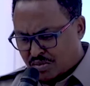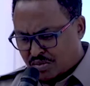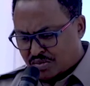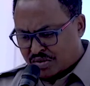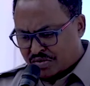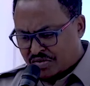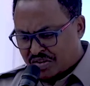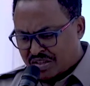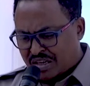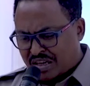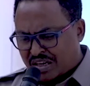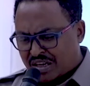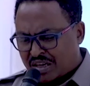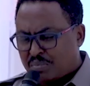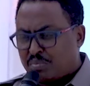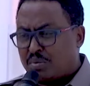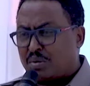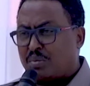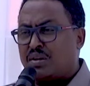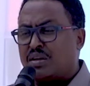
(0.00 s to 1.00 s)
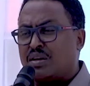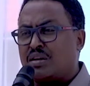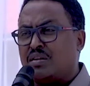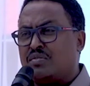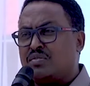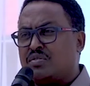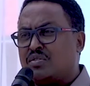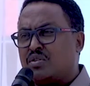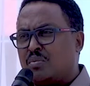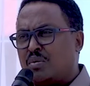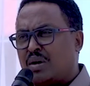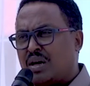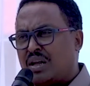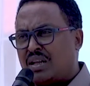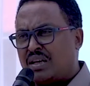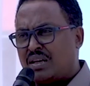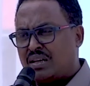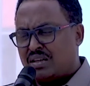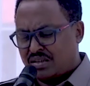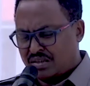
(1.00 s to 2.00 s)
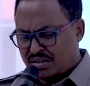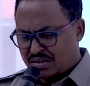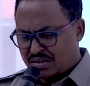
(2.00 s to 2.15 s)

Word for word: of the Federal Republic of Somalia,